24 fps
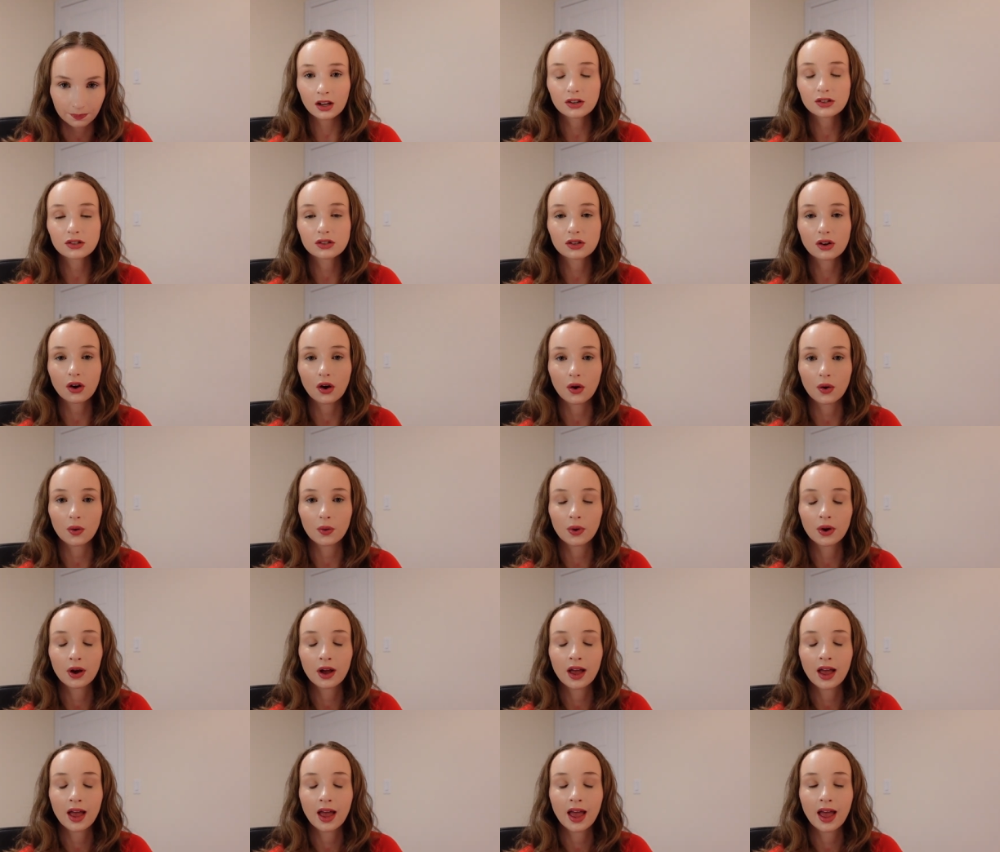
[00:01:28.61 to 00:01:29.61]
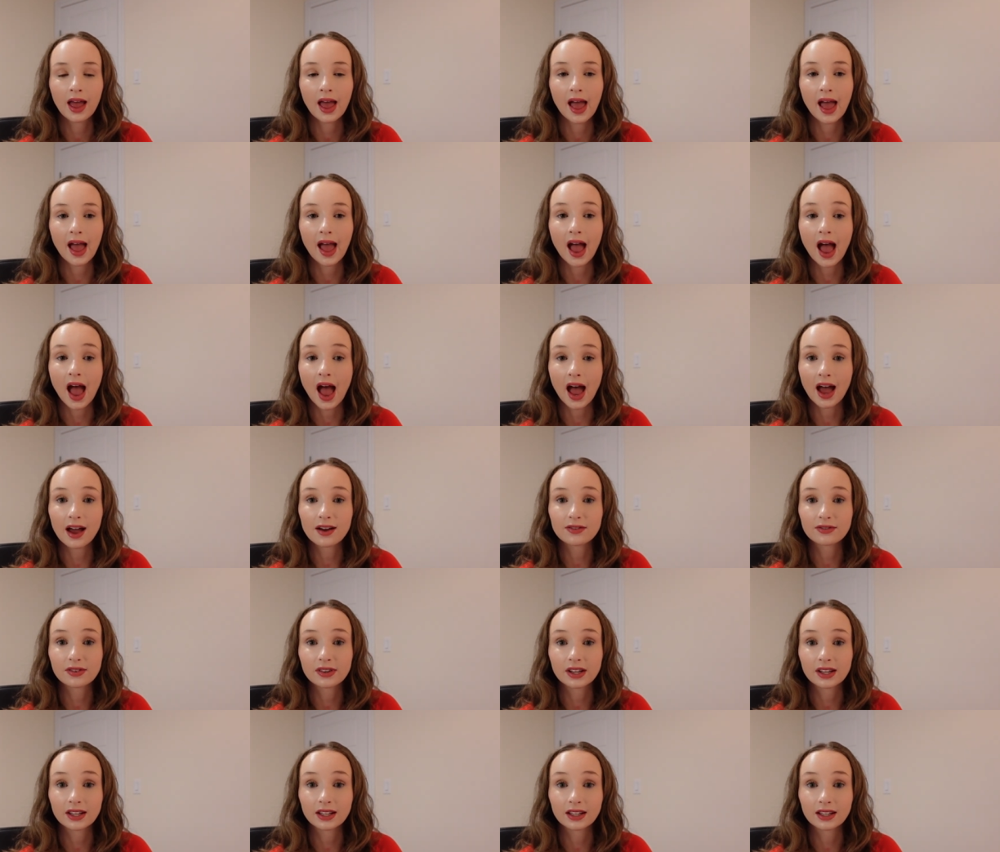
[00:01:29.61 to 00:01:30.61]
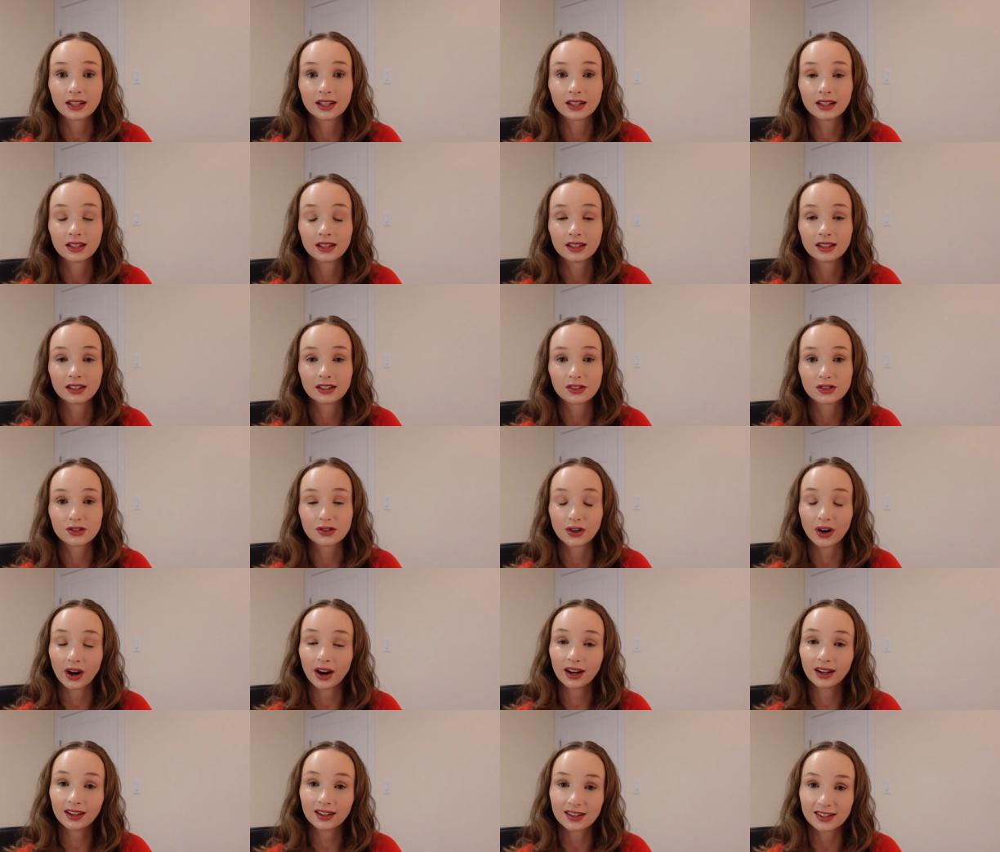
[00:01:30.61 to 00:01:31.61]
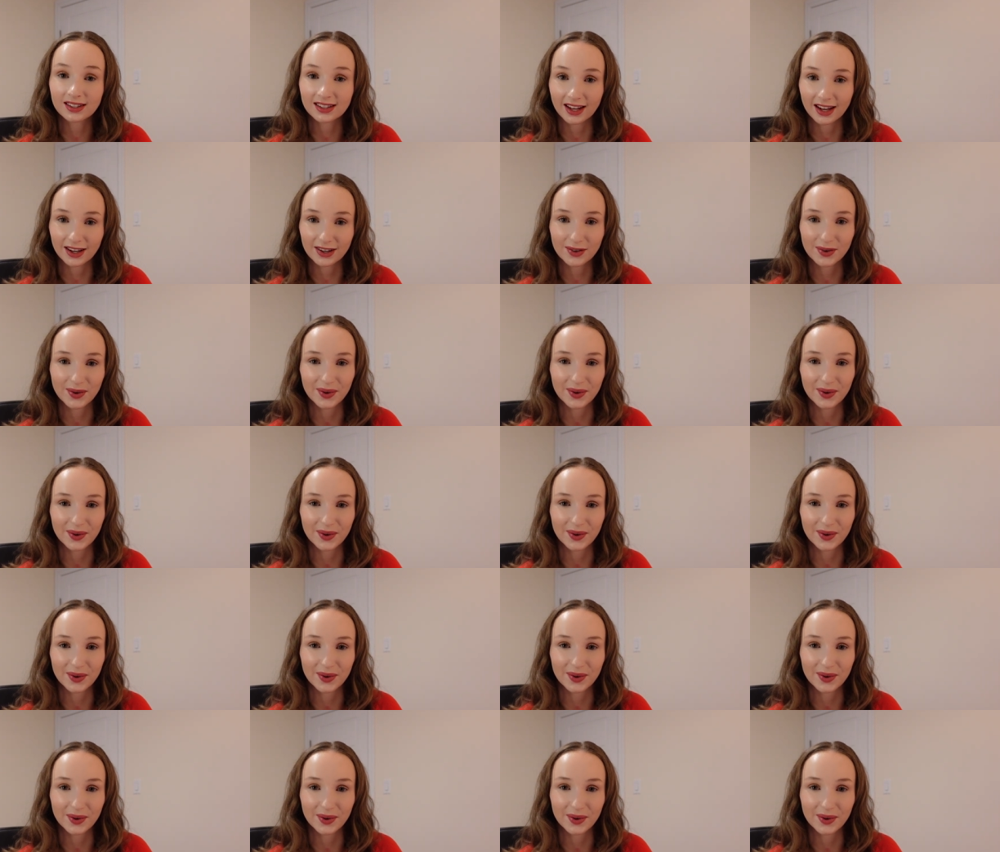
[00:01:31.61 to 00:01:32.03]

So, having tried to set